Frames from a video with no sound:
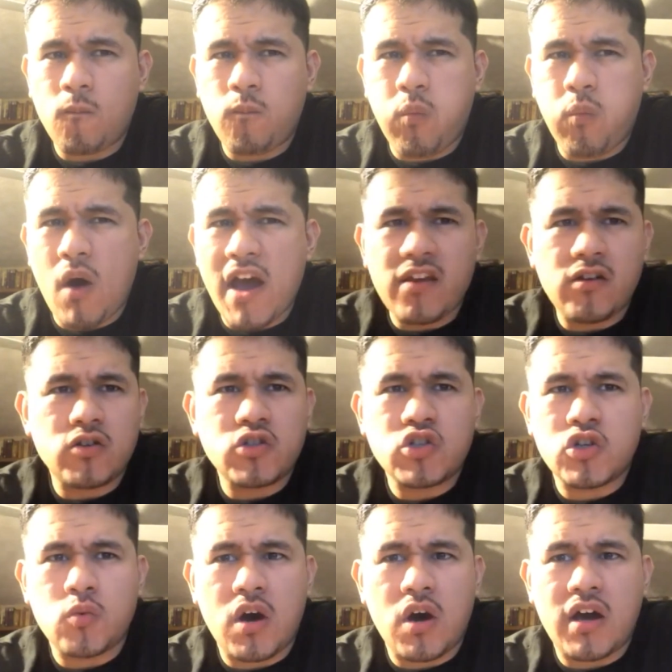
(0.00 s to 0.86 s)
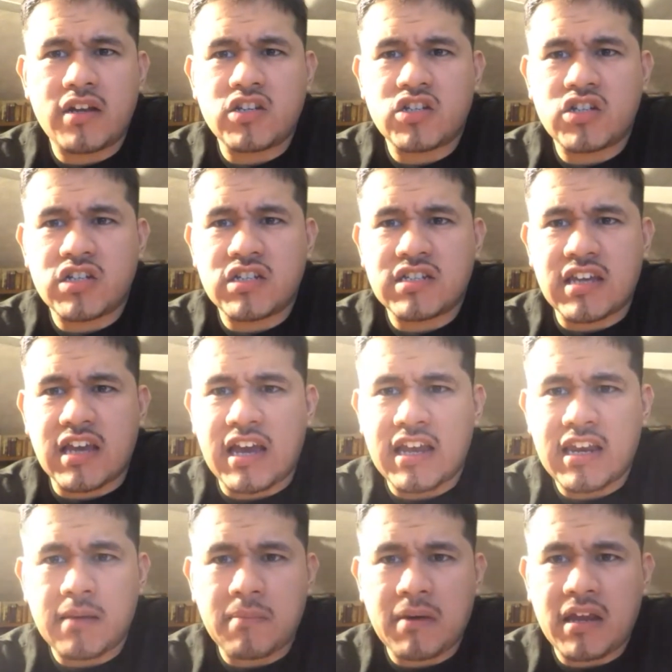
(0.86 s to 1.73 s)
why don't you want just
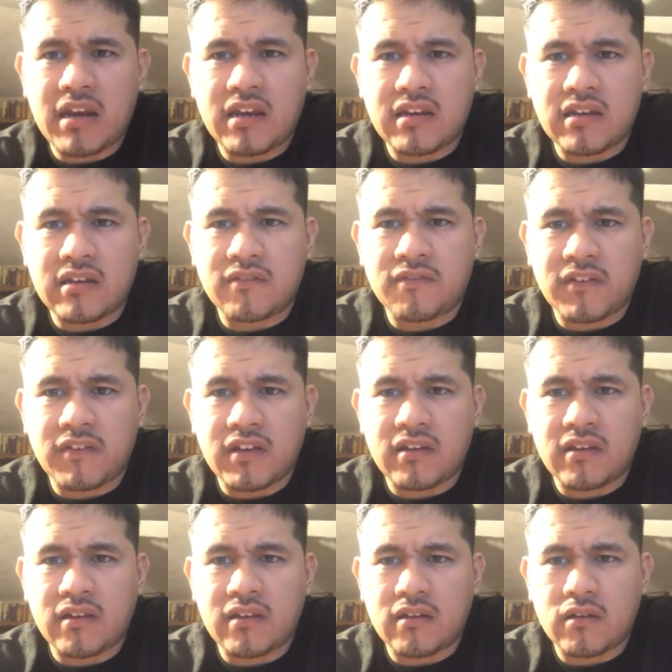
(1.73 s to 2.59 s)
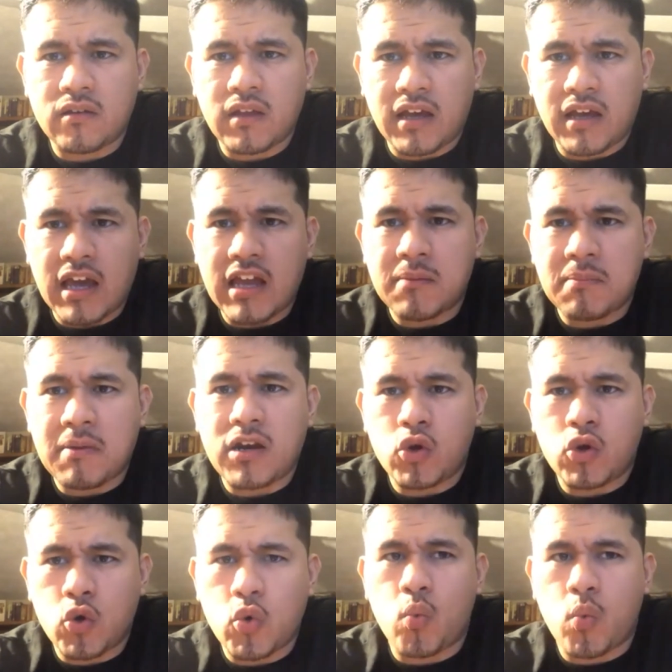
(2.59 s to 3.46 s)
anybody to defend like anybody
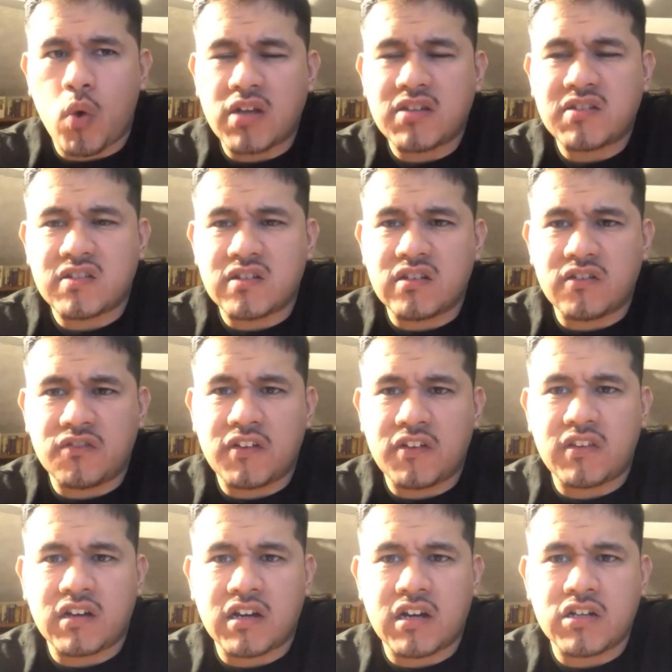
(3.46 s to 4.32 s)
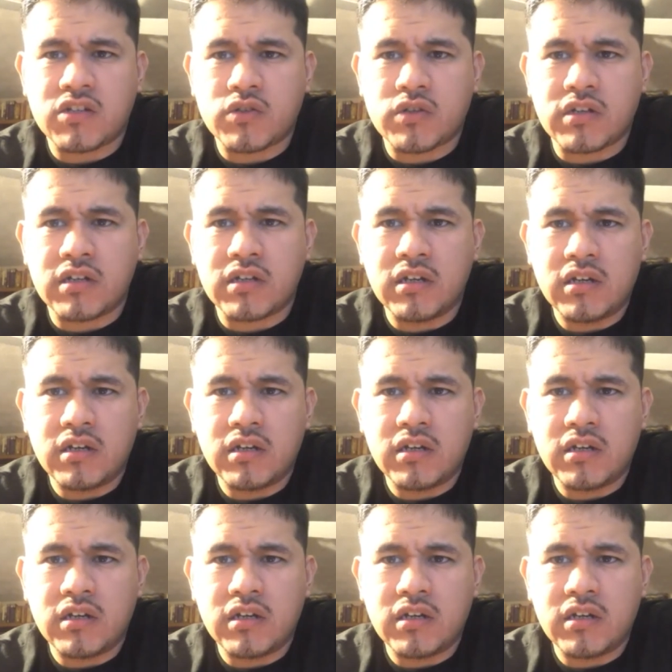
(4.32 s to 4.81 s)
who wants to defend the country